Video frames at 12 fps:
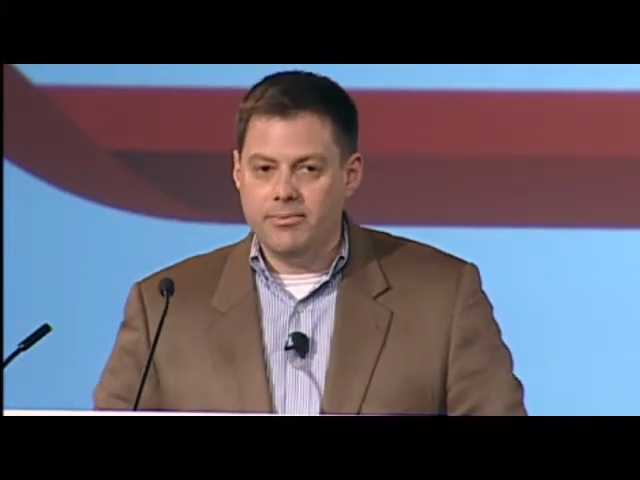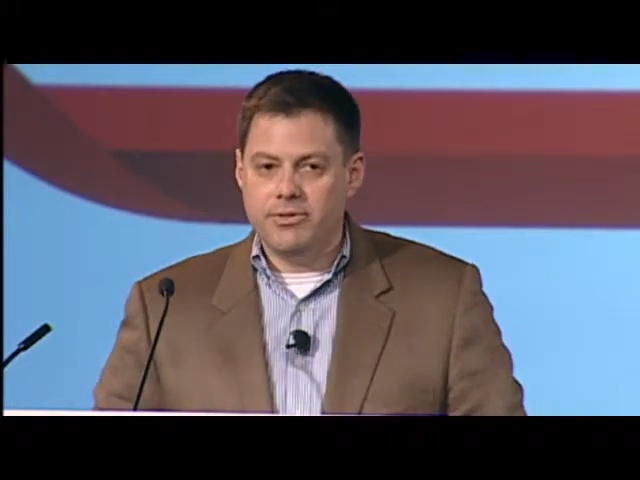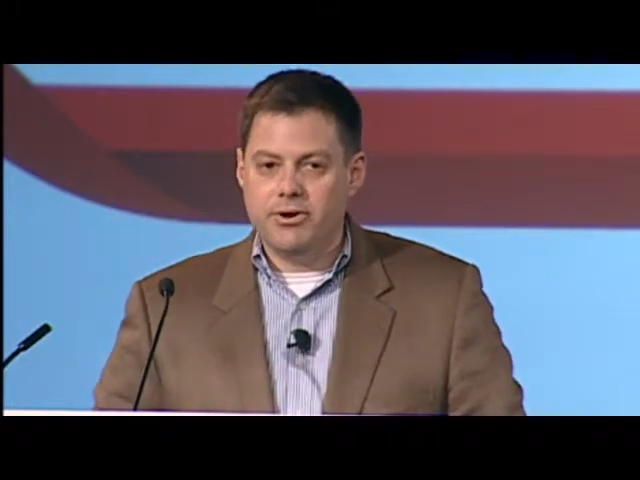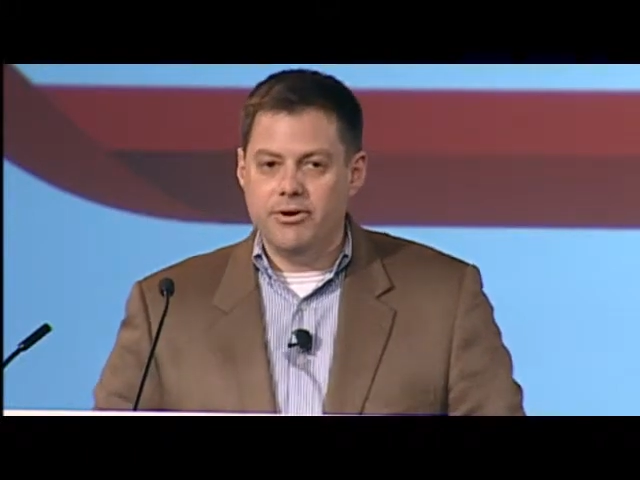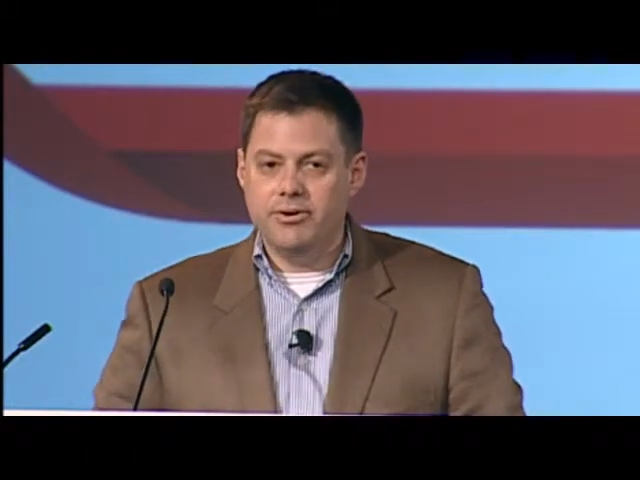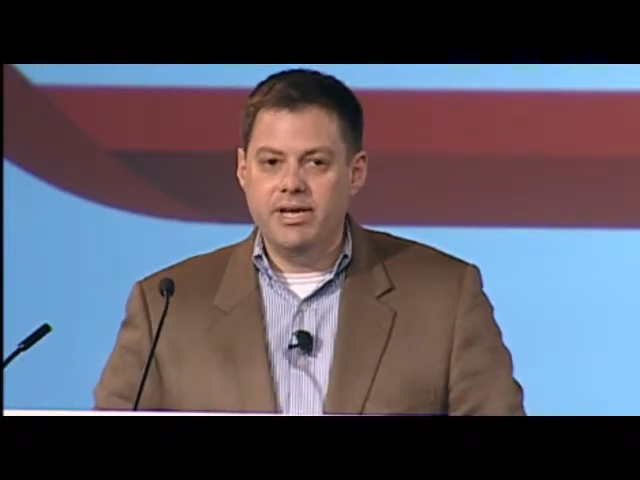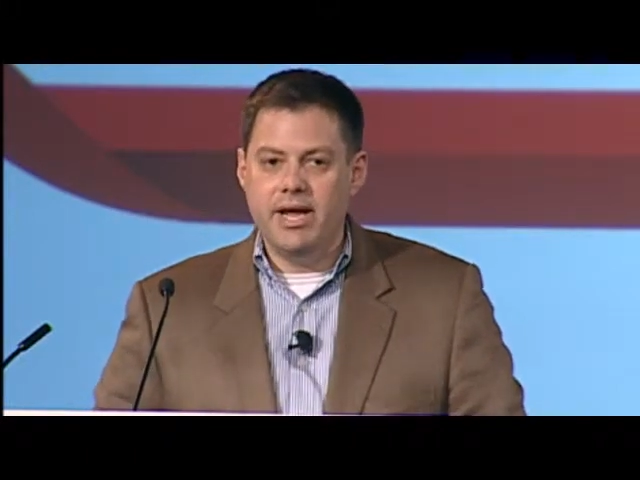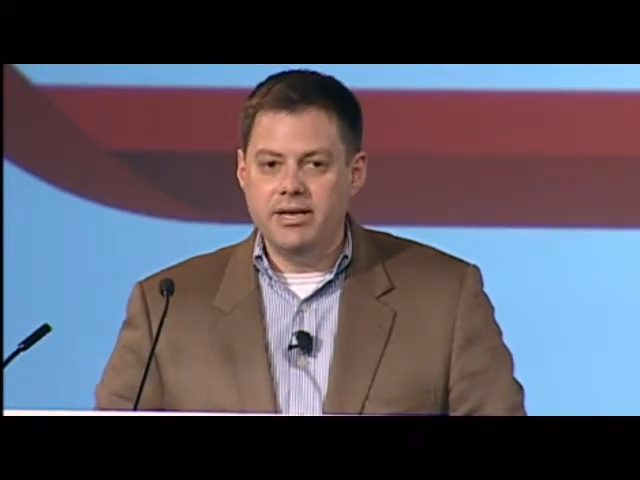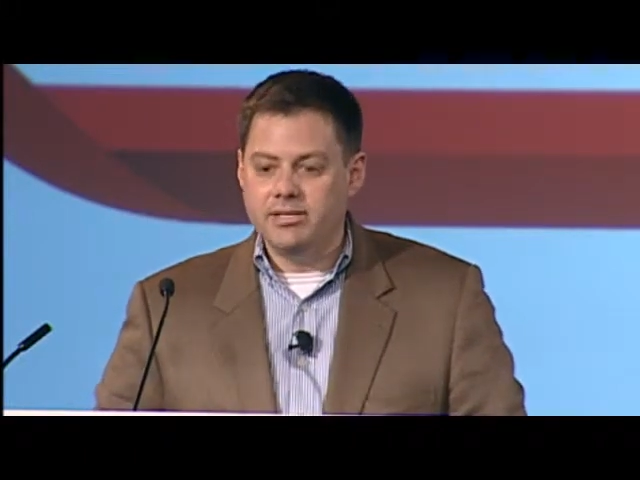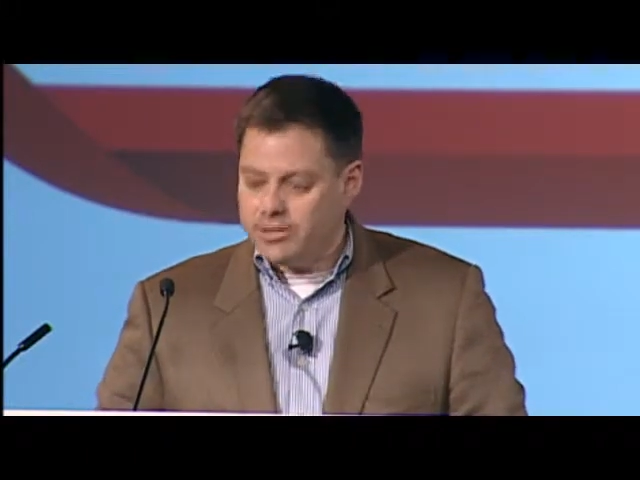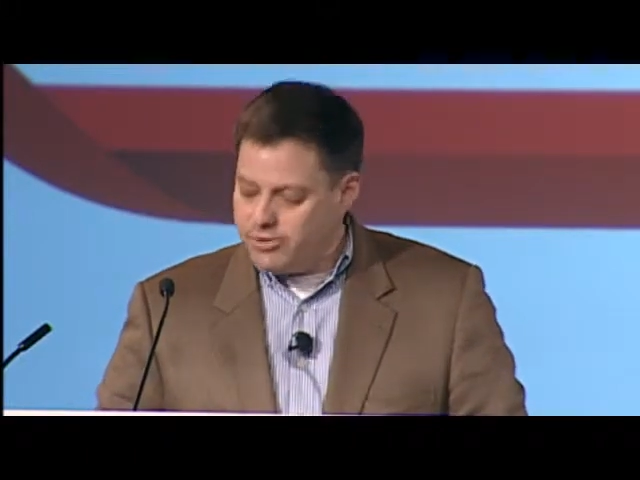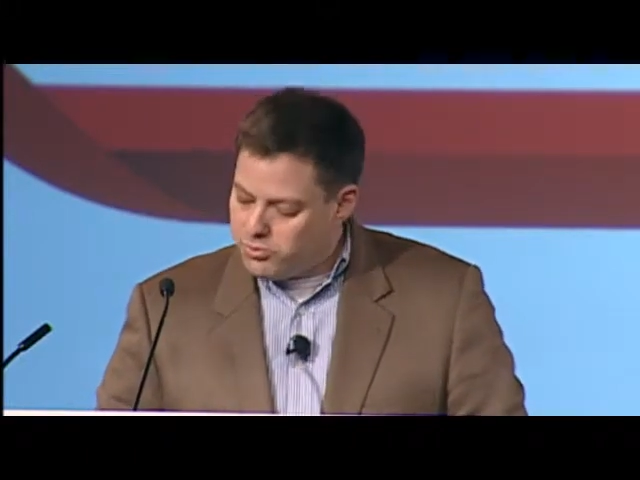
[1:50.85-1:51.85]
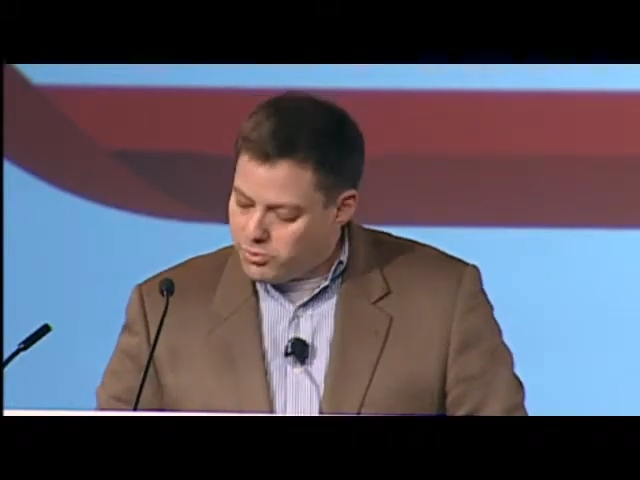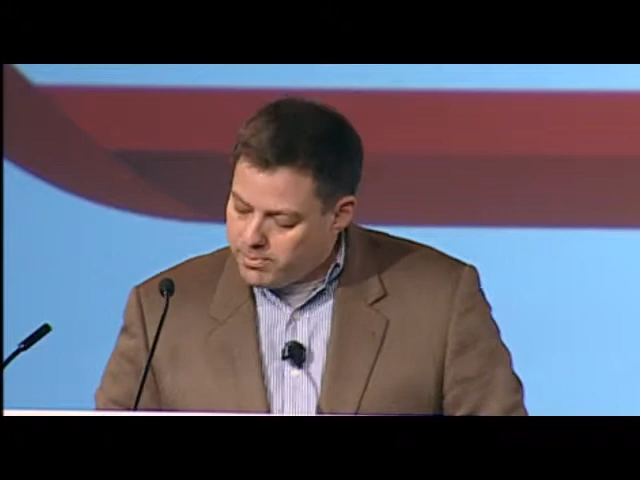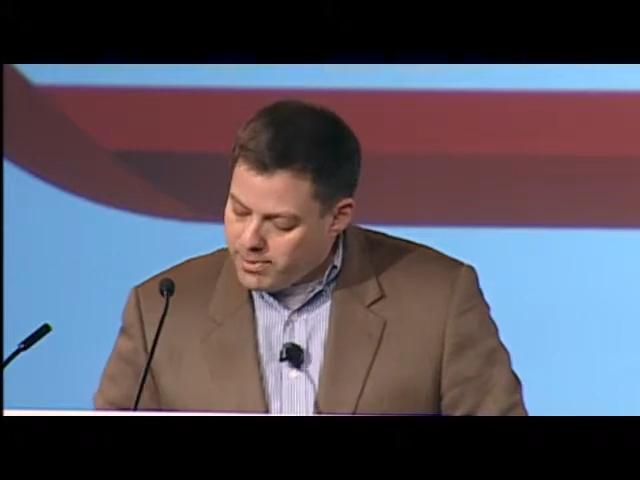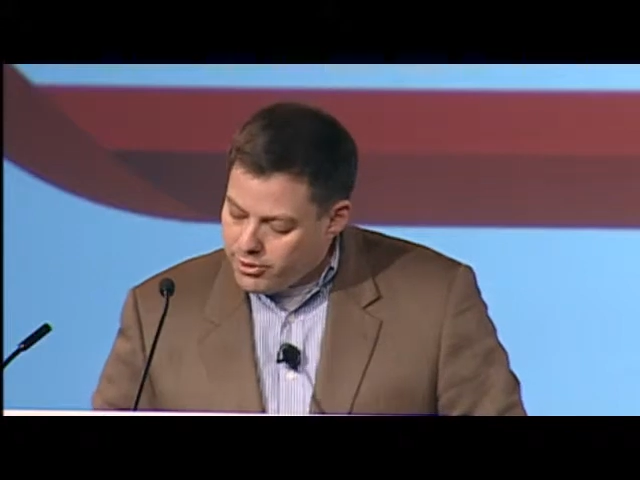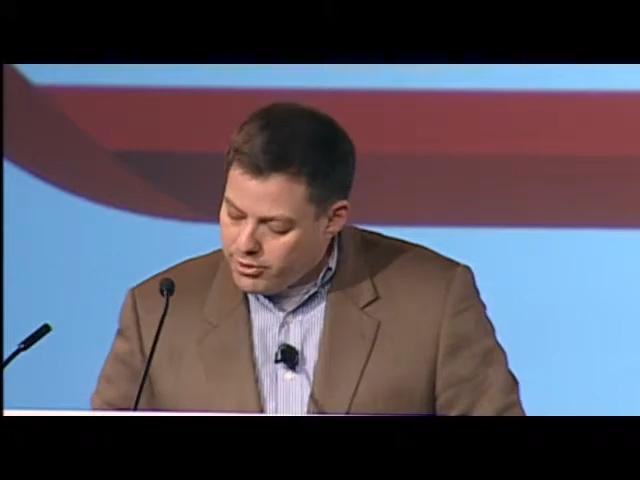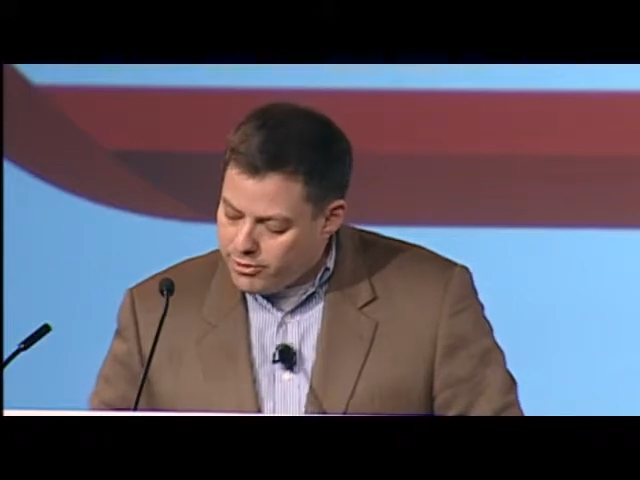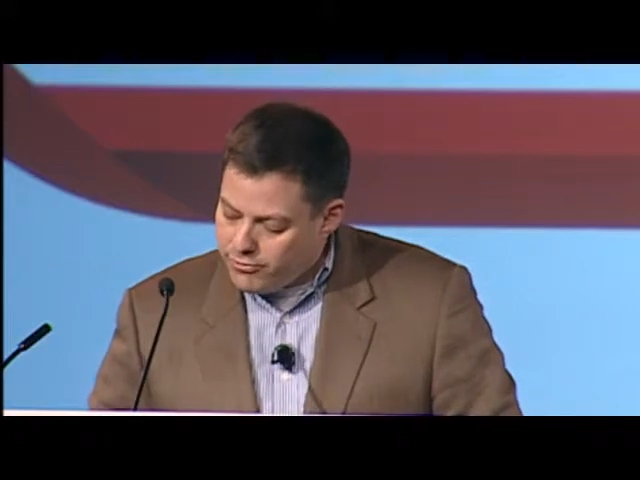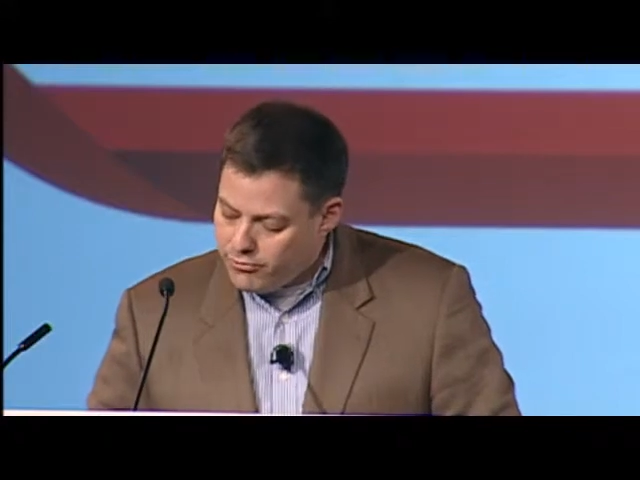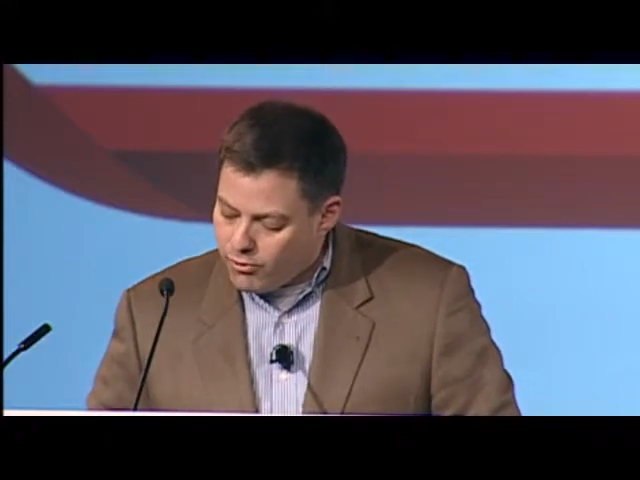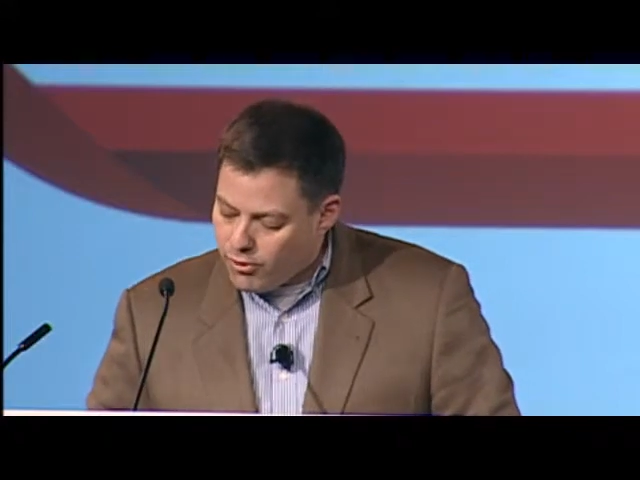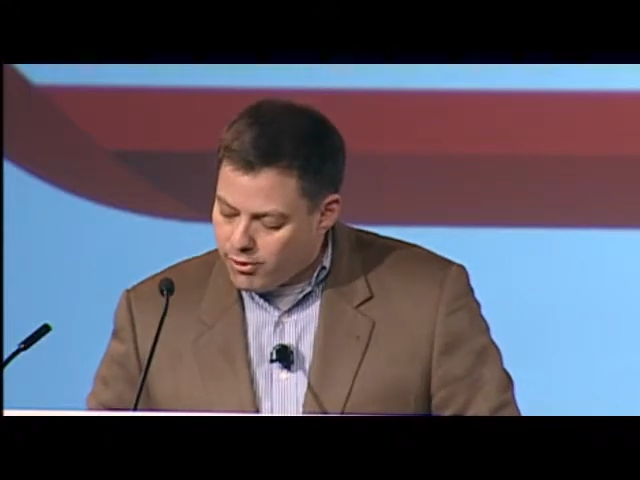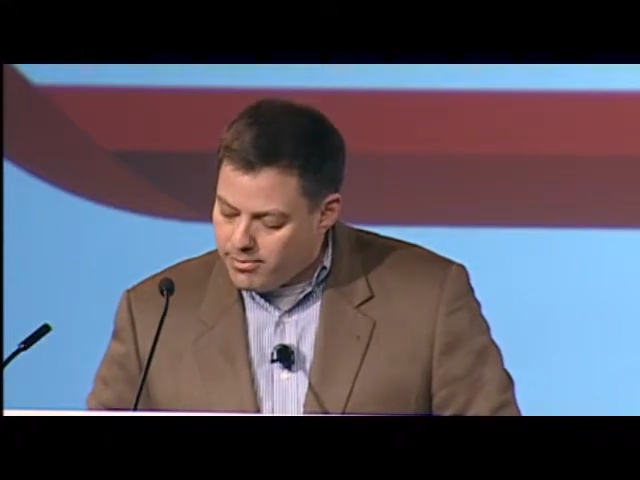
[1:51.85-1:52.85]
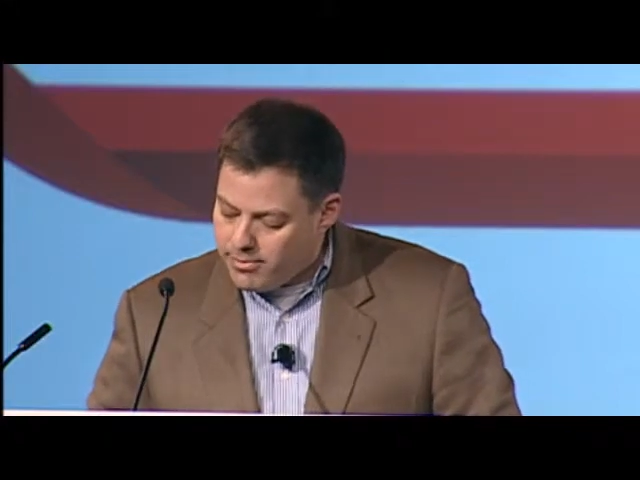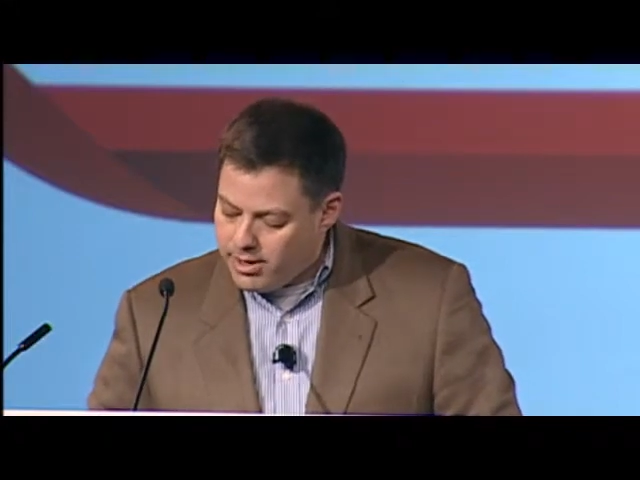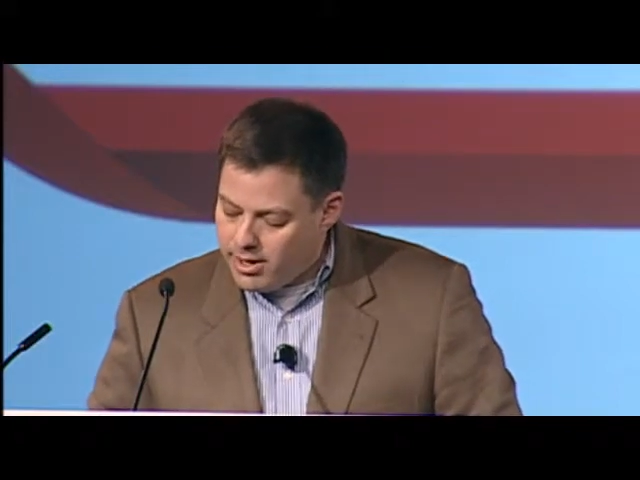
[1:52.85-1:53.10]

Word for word: that our data centers will be uniform